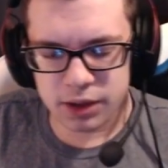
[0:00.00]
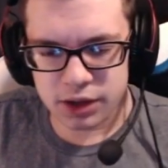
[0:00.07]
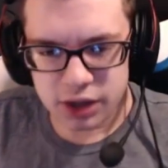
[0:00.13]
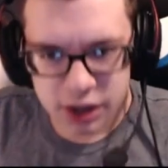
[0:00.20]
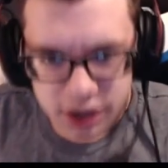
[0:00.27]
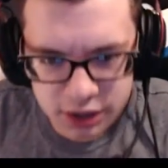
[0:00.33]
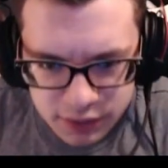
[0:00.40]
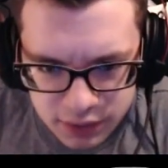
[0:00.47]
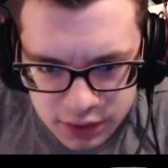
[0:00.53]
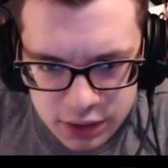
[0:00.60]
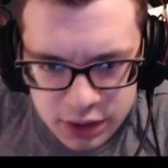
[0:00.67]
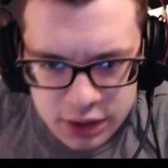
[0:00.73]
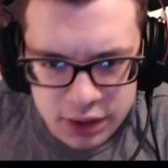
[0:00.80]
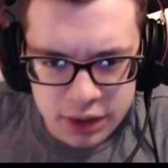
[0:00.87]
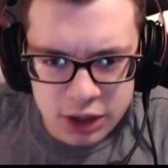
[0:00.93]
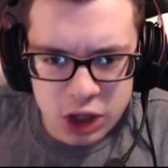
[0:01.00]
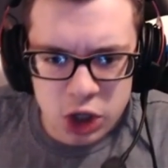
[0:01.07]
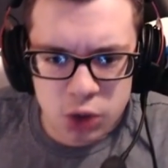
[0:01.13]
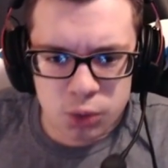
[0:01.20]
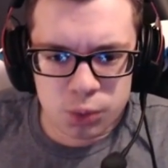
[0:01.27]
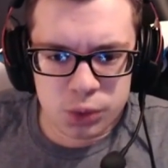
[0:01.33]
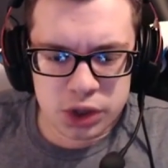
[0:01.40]
and
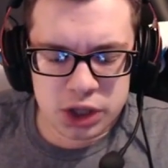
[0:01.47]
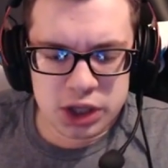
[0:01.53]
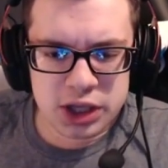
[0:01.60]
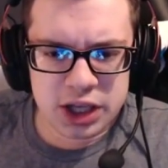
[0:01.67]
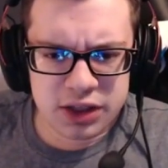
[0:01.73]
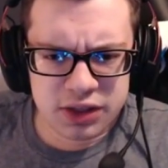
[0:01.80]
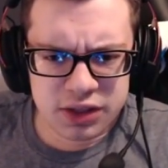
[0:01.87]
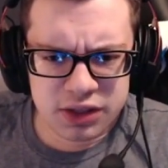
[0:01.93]
we get